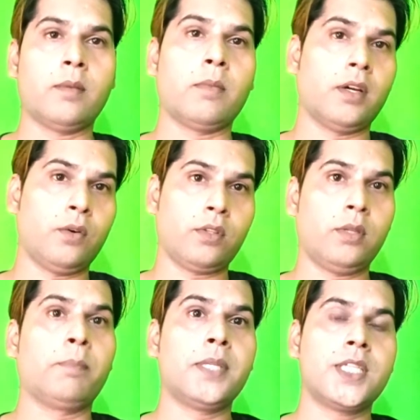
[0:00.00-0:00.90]
about the
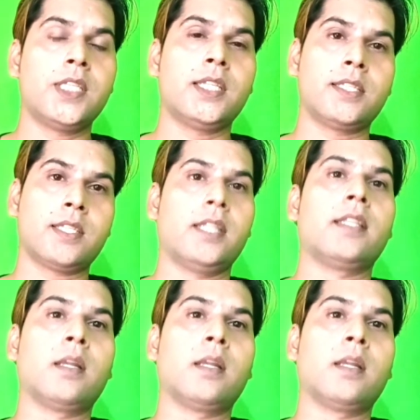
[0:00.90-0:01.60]
business and their